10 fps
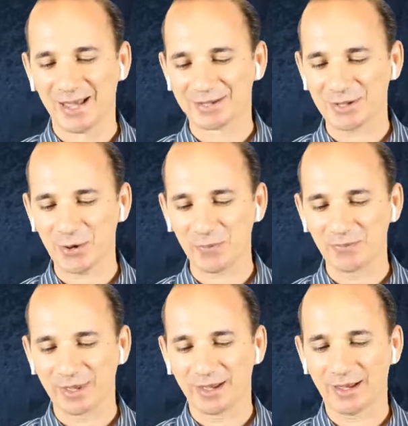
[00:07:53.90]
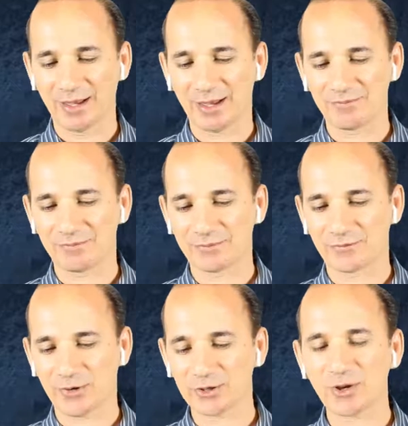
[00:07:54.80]
So uh,
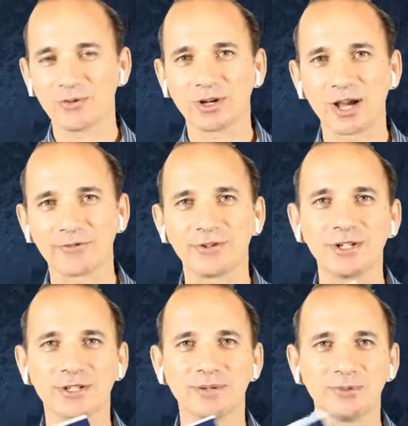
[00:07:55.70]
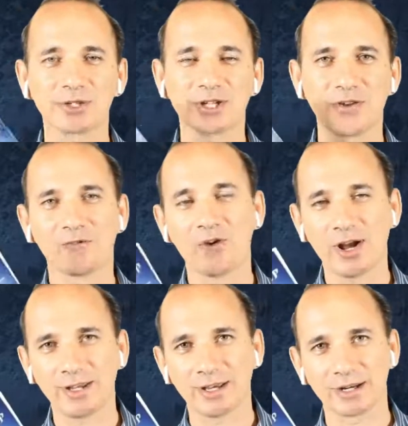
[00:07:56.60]
first of all, I finished the book in
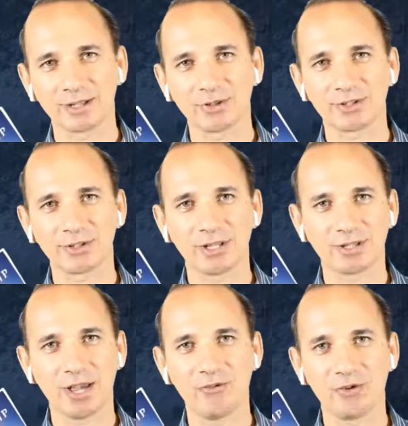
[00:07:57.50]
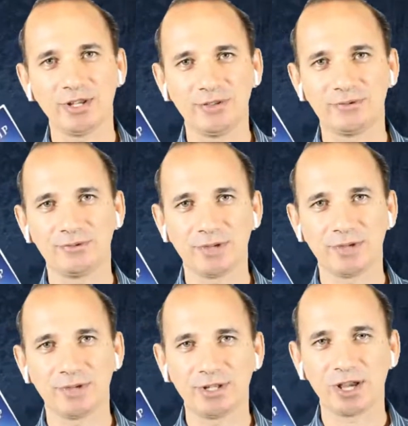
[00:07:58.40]
1 year. As I said, every
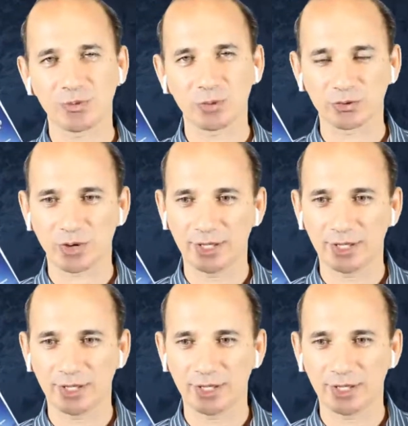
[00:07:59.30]
day I was